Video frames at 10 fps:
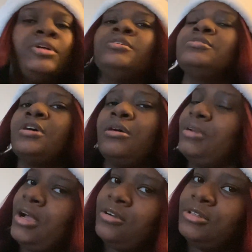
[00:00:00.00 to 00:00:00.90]
So I'm
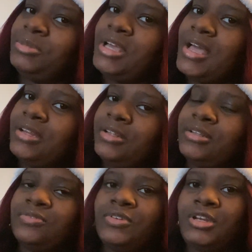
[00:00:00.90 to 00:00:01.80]
now going to be ending
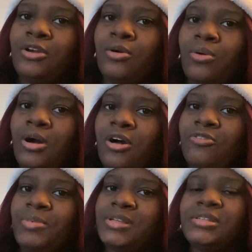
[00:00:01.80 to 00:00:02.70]
this video
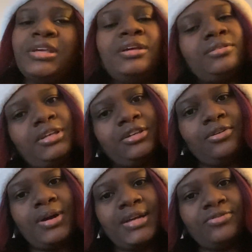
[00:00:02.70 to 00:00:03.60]
off by saying thank you
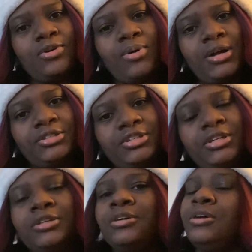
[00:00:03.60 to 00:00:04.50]
guys for watching.